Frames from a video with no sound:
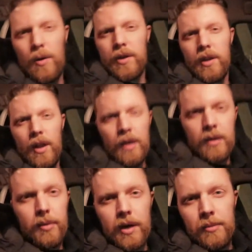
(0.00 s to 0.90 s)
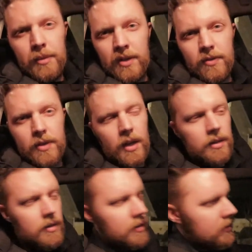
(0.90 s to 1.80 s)
How can anybody miss that?
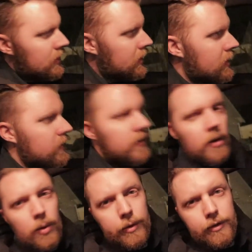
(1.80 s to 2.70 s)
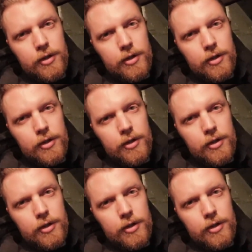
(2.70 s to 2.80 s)
That is horse